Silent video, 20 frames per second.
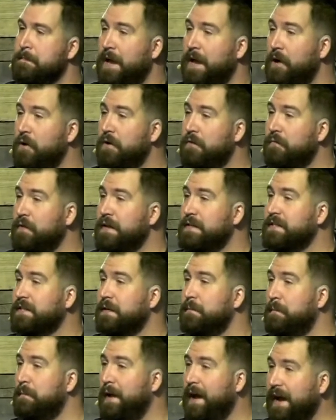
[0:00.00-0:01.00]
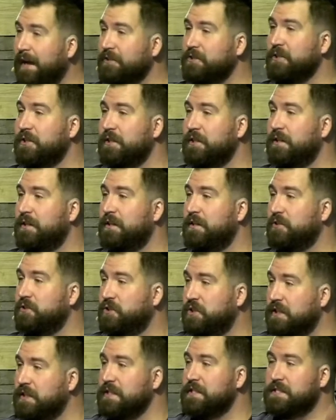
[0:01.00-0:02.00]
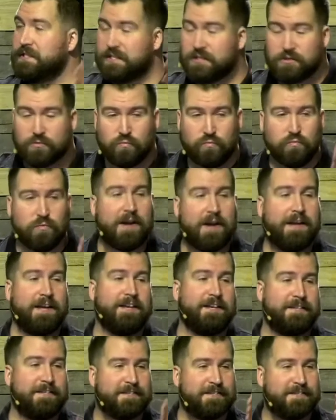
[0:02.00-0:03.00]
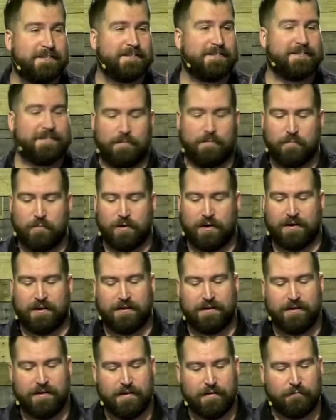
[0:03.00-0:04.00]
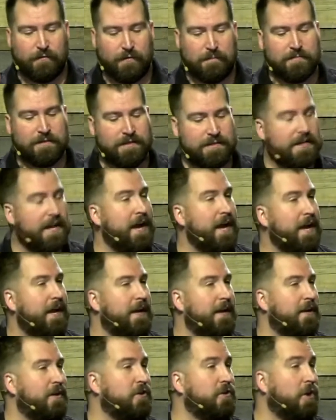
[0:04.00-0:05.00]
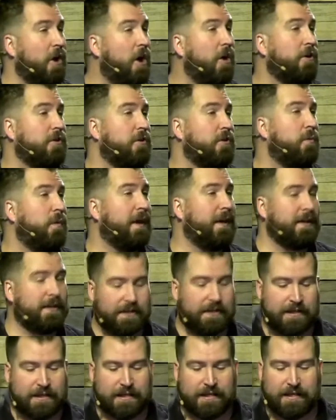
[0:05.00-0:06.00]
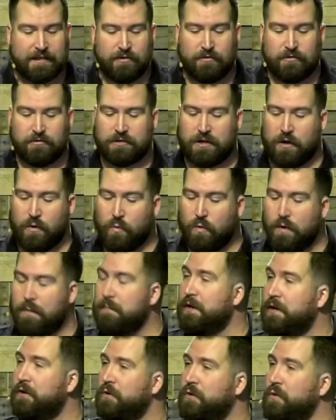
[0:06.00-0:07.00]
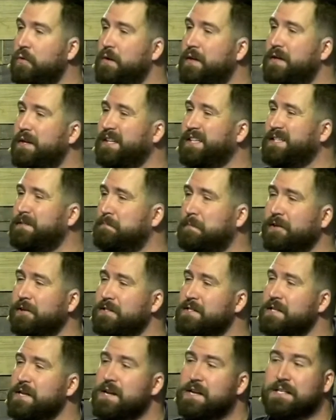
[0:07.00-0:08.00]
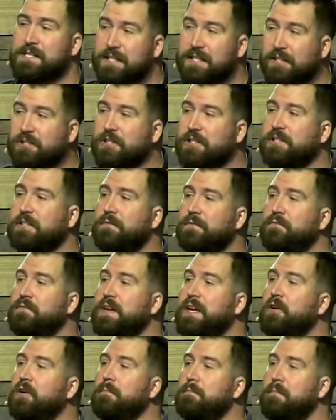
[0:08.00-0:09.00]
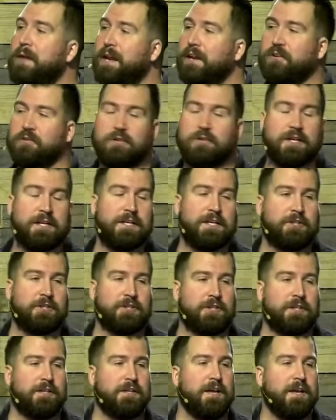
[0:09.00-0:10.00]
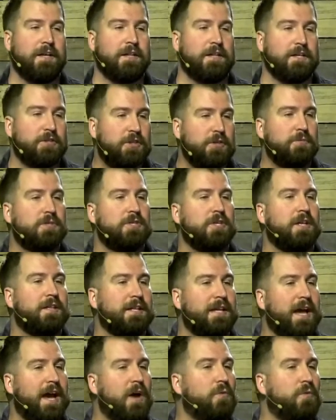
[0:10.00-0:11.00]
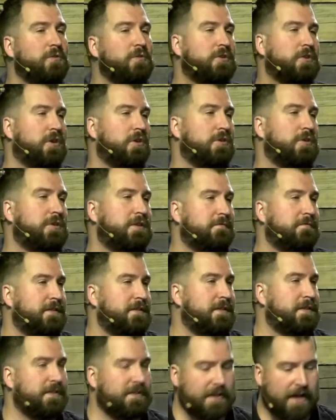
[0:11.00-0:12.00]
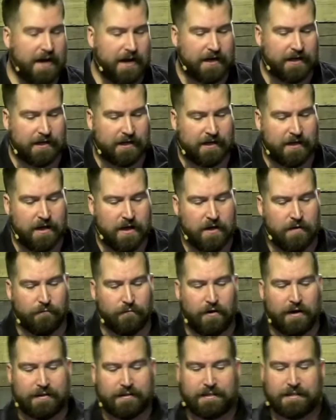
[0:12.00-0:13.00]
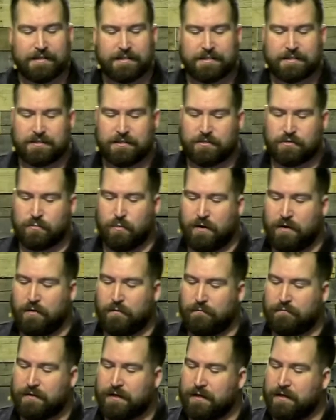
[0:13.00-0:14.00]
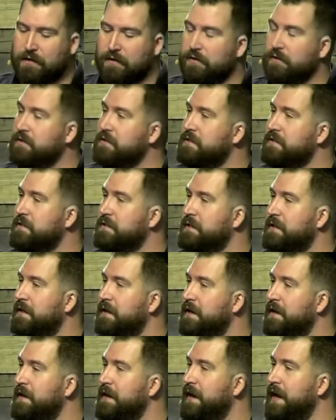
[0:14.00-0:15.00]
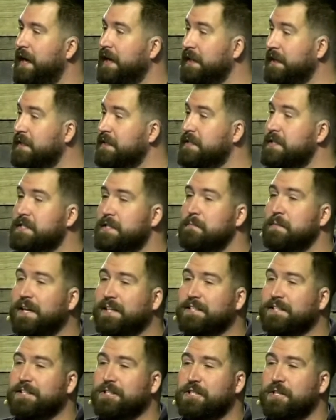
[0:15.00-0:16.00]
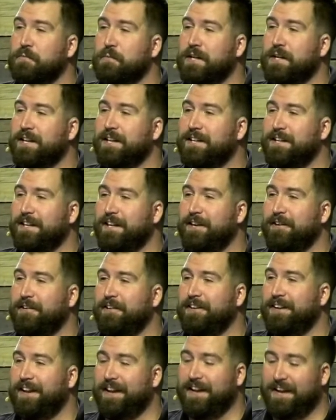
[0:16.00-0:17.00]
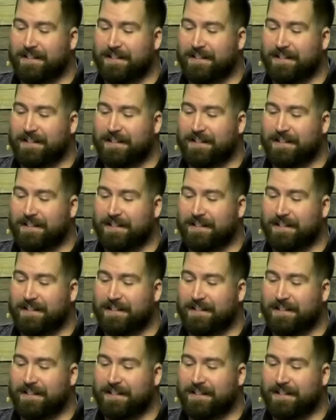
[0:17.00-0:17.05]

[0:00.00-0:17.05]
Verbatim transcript: Out of His compassion, Jesus raised someone from the dead. And along the way, he healed a woman who had experienced such a severe medical condition that she was on the outskirts of society for at least 12 years. I think this is the message that we need to hear today.